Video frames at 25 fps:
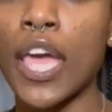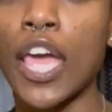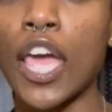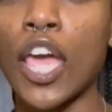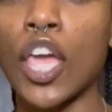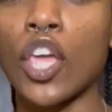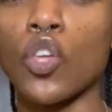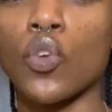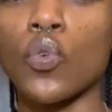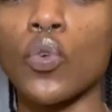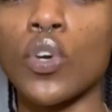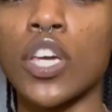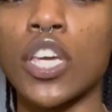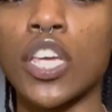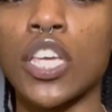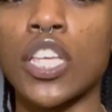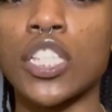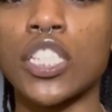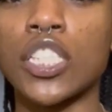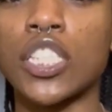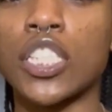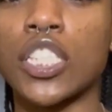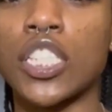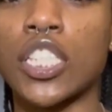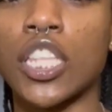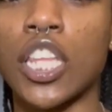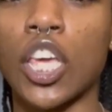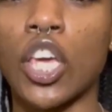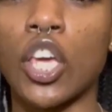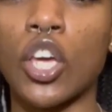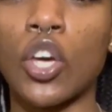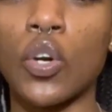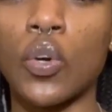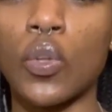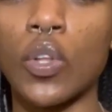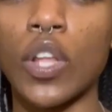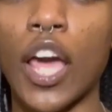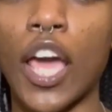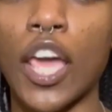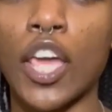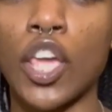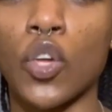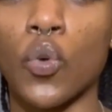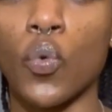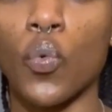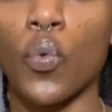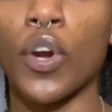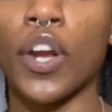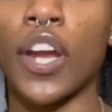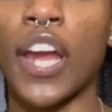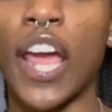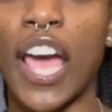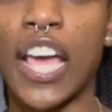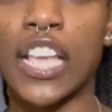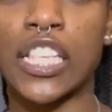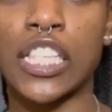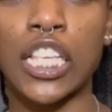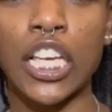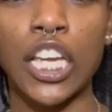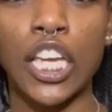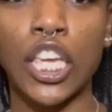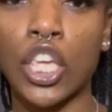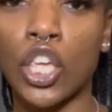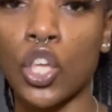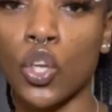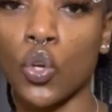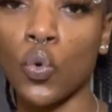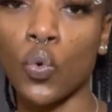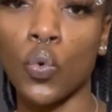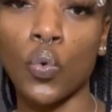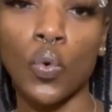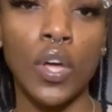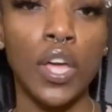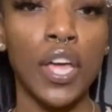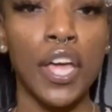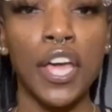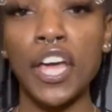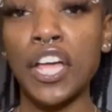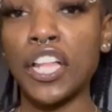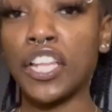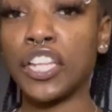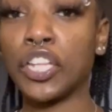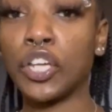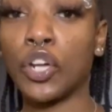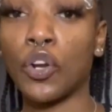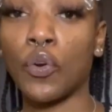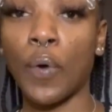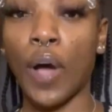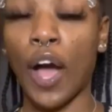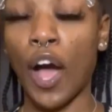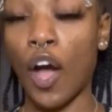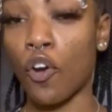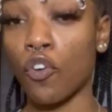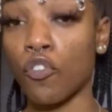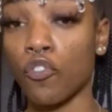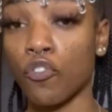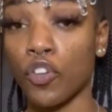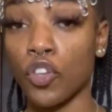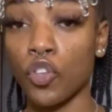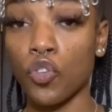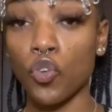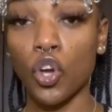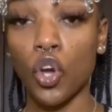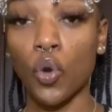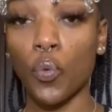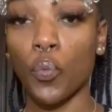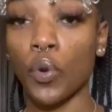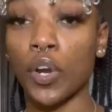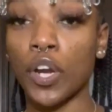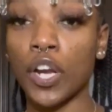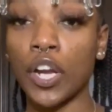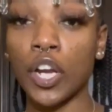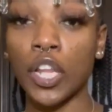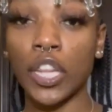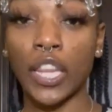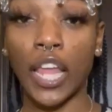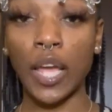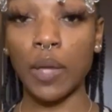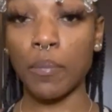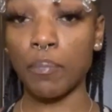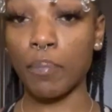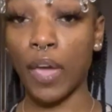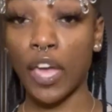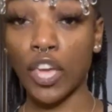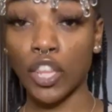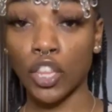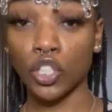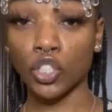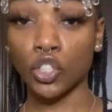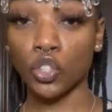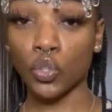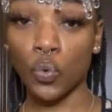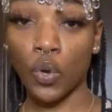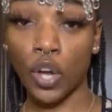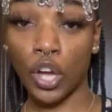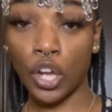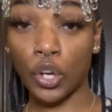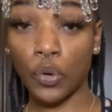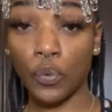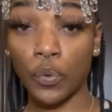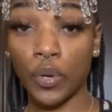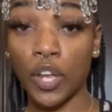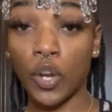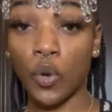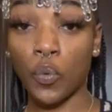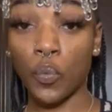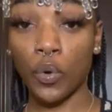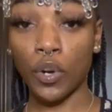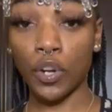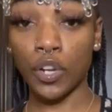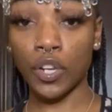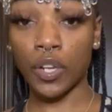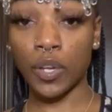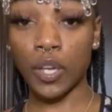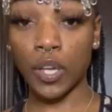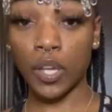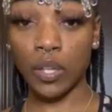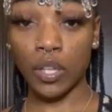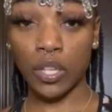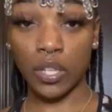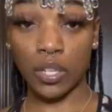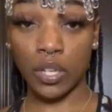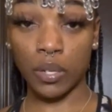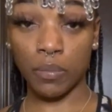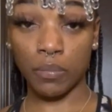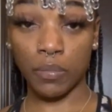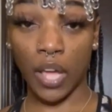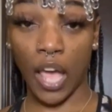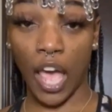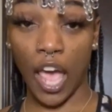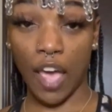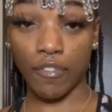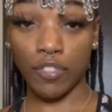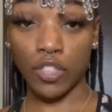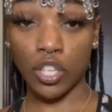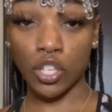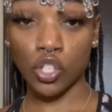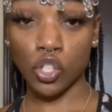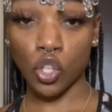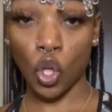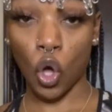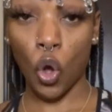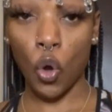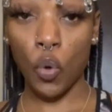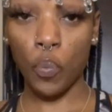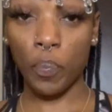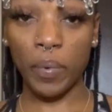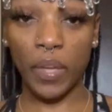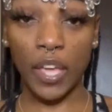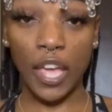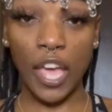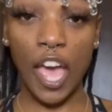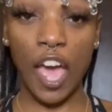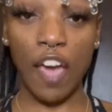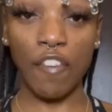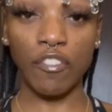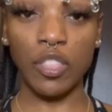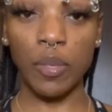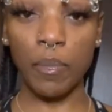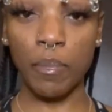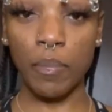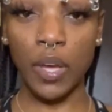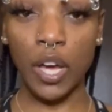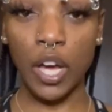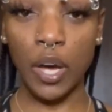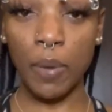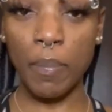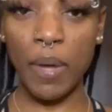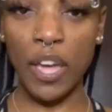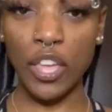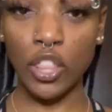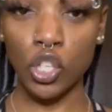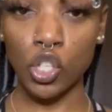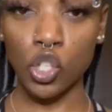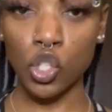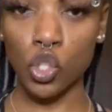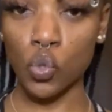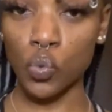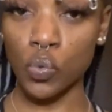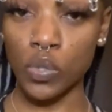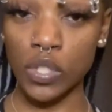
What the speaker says: and you can still like wear it as a cute little outfit. You can wear like bathing suit under it. Wear it. Come have this open, have the bathing suit